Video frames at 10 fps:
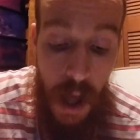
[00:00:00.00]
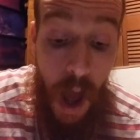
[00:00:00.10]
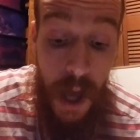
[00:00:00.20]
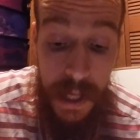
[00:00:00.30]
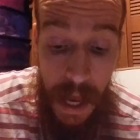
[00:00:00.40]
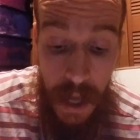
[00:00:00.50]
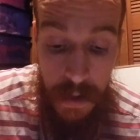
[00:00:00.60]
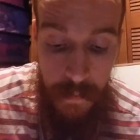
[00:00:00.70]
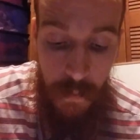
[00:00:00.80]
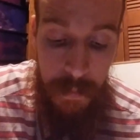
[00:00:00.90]
I
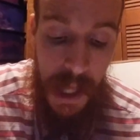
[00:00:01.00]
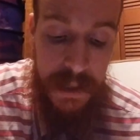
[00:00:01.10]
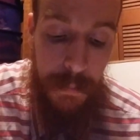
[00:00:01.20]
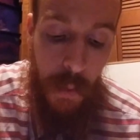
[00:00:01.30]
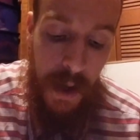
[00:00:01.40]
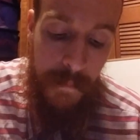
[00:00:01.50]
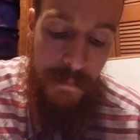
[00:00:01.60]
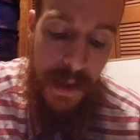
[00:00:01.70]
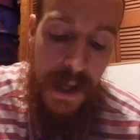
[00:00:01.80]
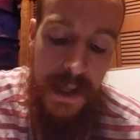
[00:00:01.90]
can, replied the boy.
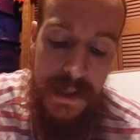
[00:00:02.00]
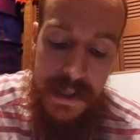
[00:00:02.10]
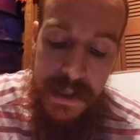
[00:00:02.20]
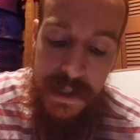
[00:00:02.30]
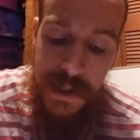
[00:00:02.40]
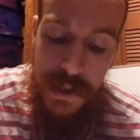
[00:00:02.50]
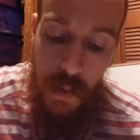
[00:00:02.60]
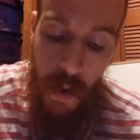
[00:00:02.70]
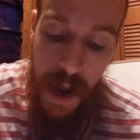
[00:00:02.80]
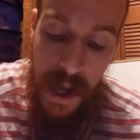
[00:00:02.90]
This is a
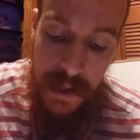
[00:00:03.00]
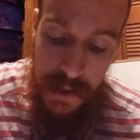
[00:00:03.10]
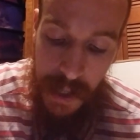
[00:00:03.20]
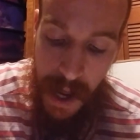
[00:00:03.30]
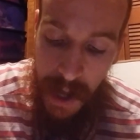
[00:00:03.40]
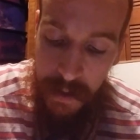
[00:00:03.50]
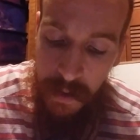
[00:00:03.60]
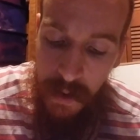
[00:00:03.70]
strange lad,